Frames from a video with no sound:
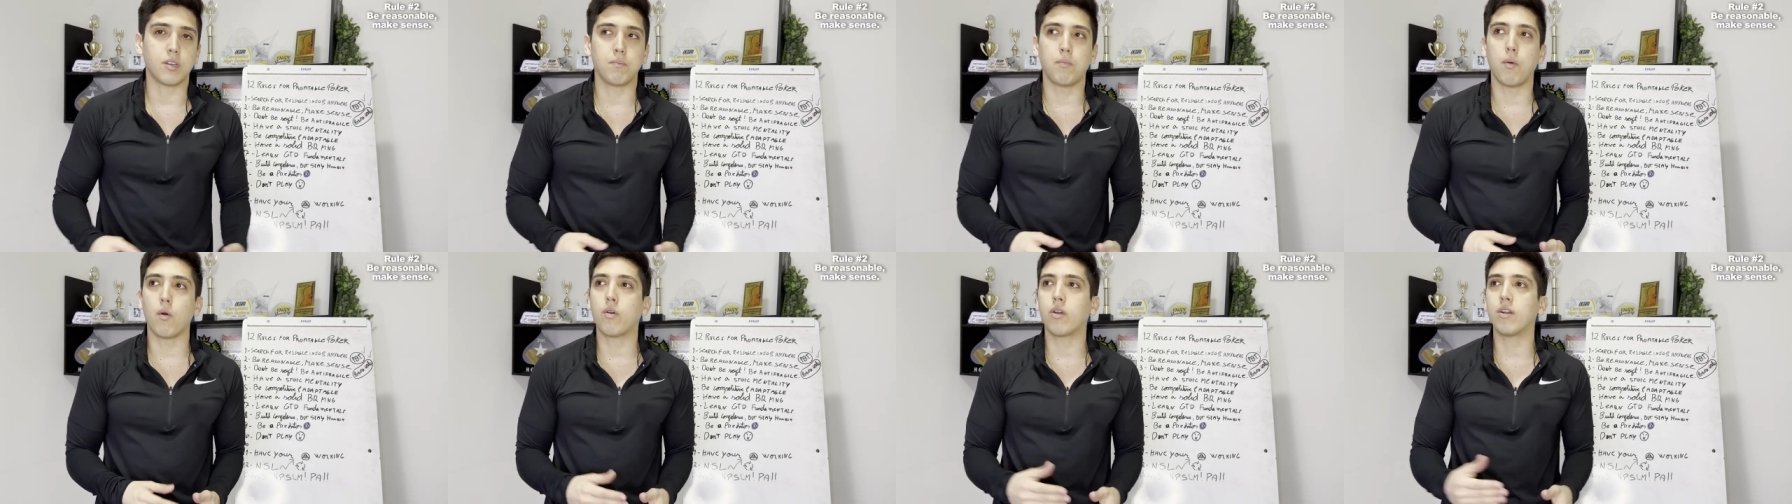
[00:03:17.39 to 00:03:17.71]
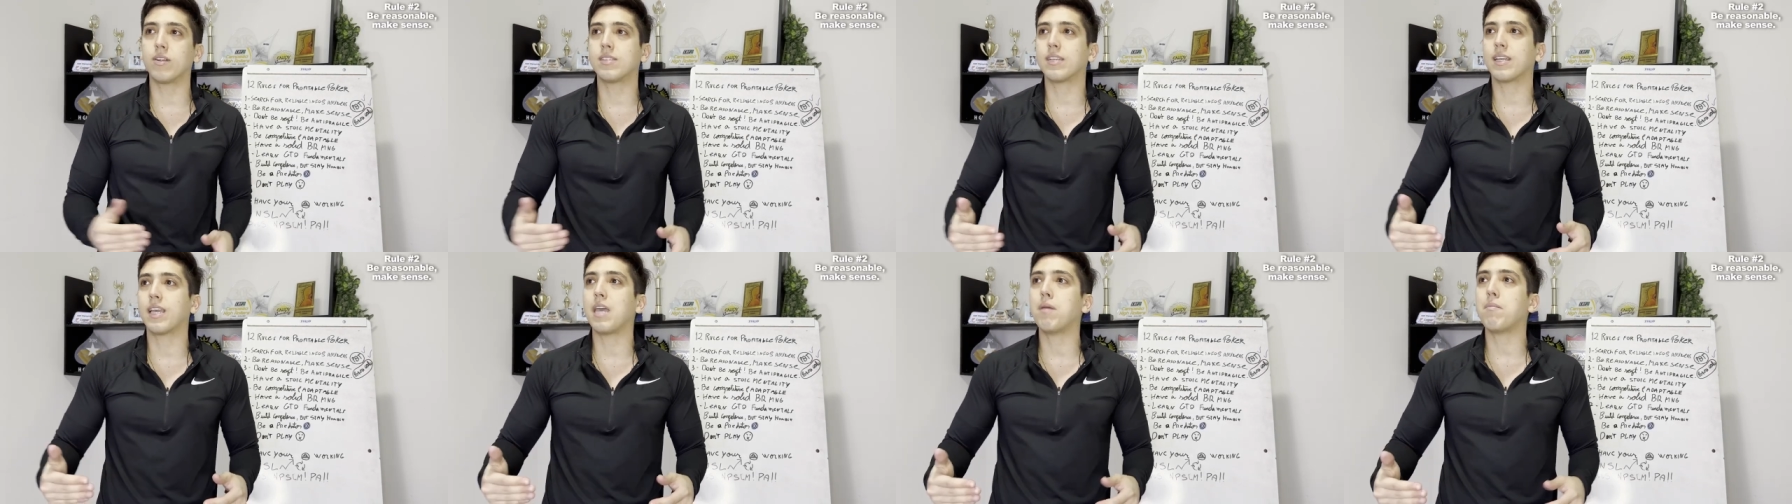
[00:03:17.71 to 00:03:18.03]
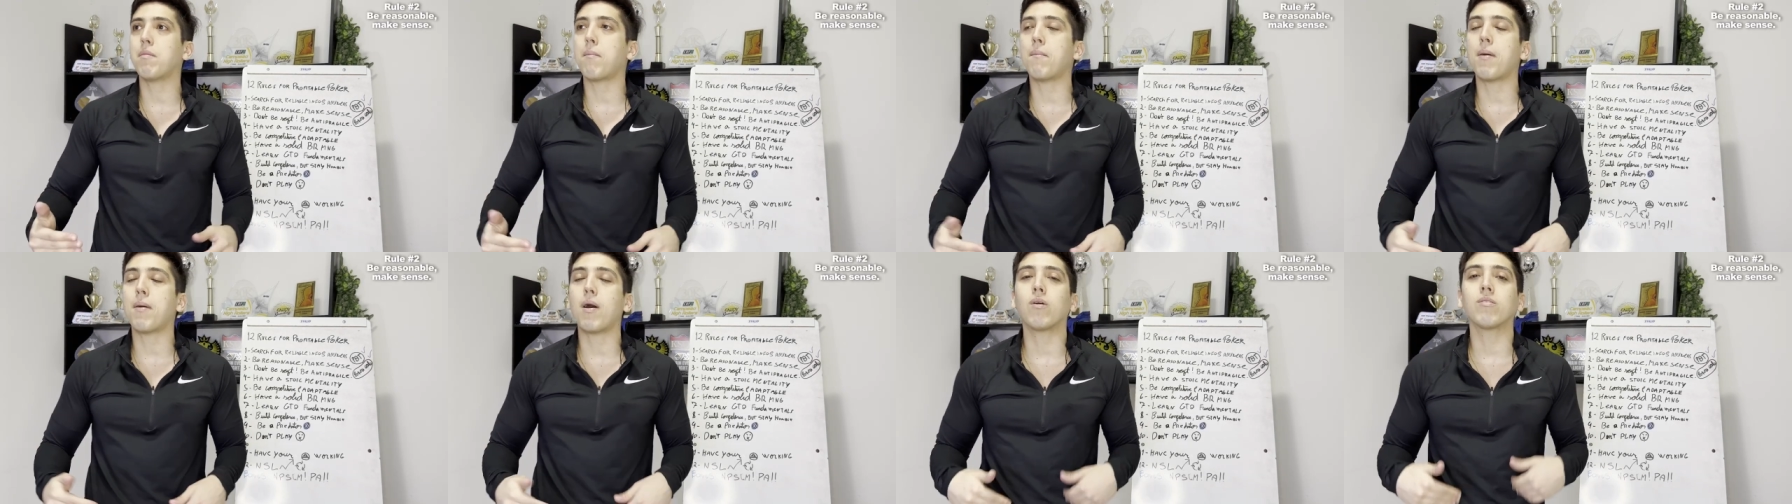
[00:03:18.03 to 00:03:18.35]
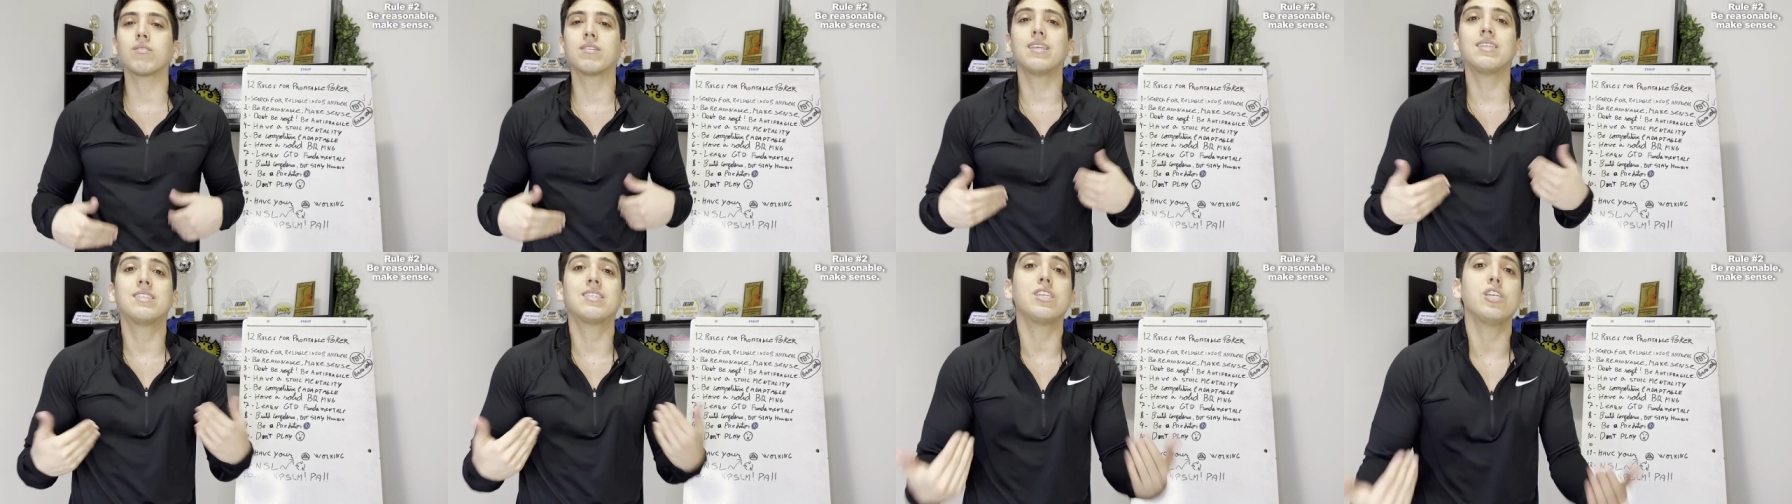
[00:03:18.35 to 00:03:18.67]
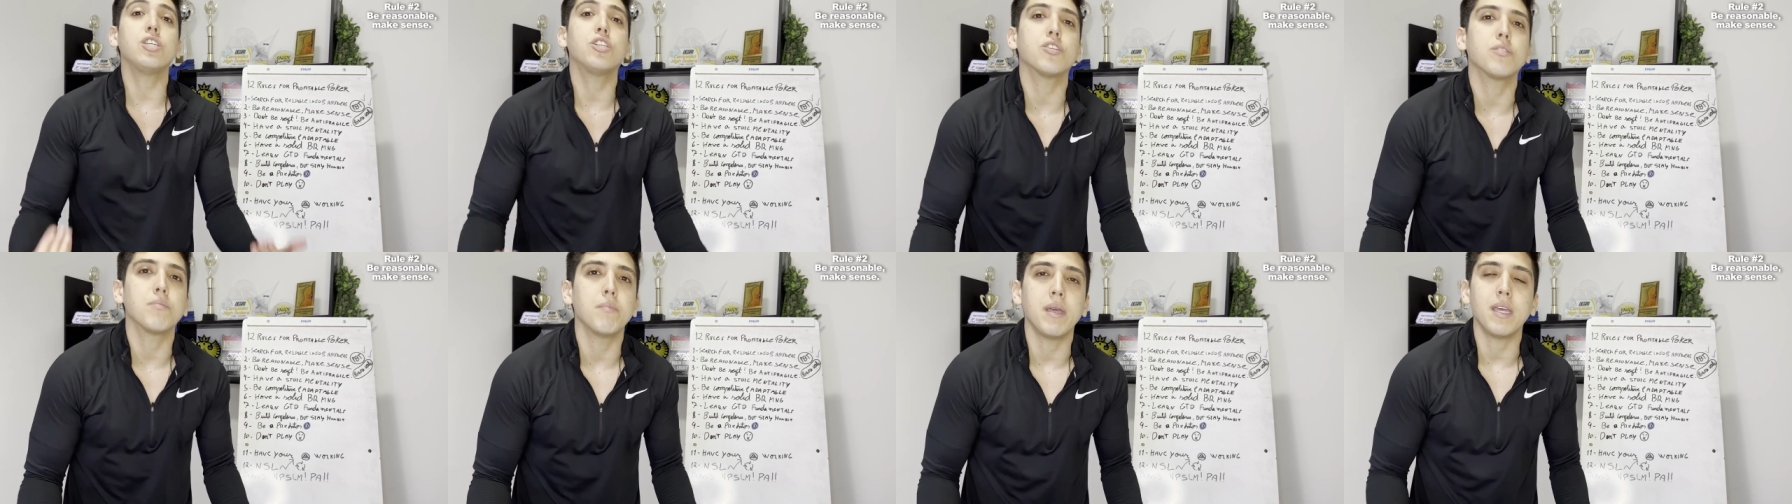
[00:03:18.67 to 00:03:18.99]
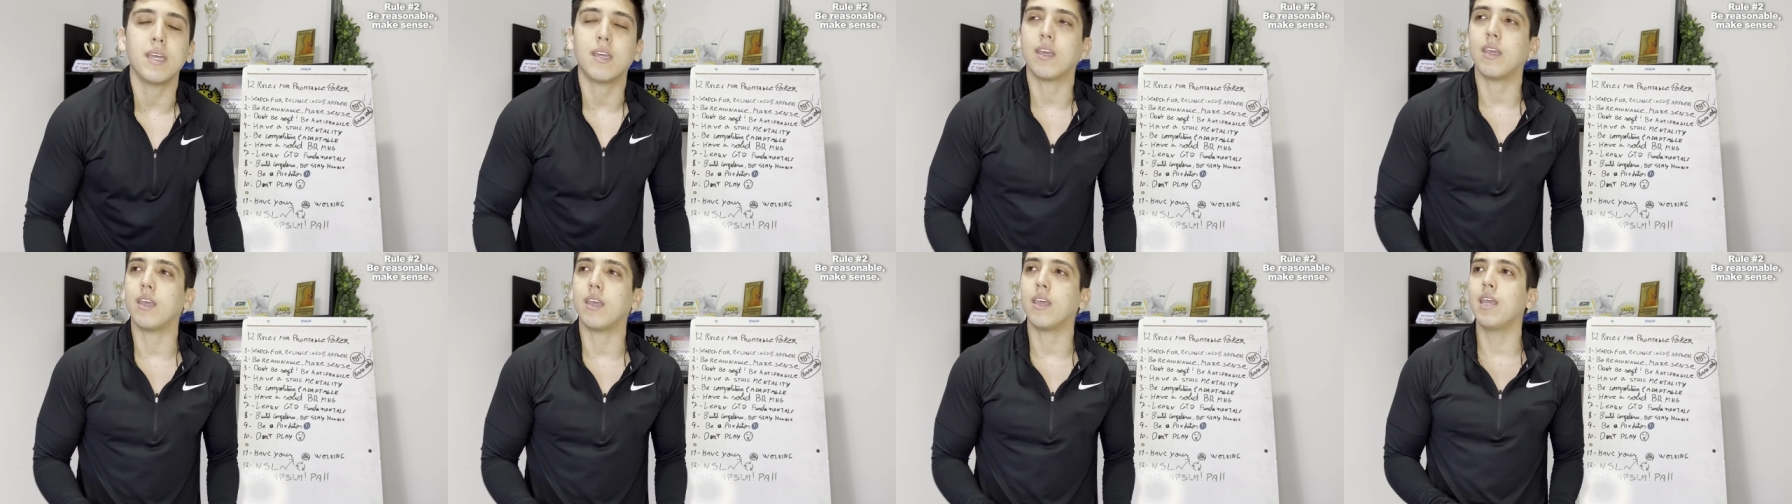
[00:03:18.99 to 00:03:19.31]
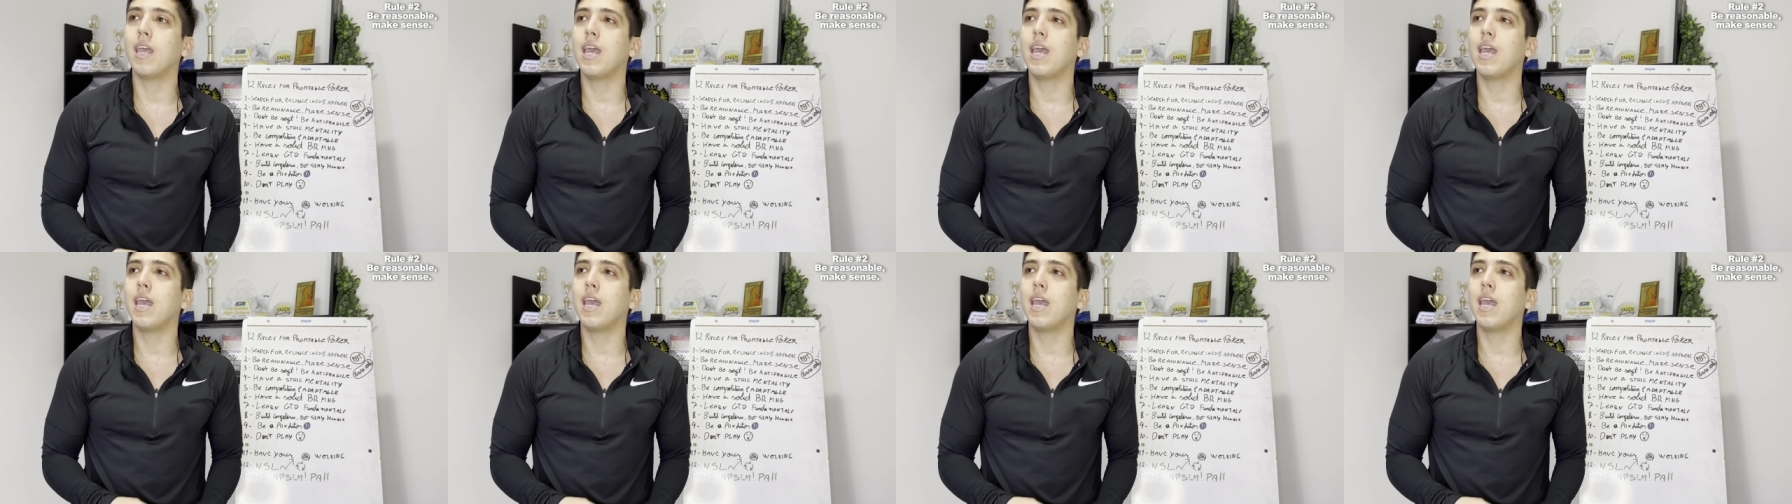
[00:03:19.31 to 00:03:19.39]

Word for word: Poker is a game about decision making.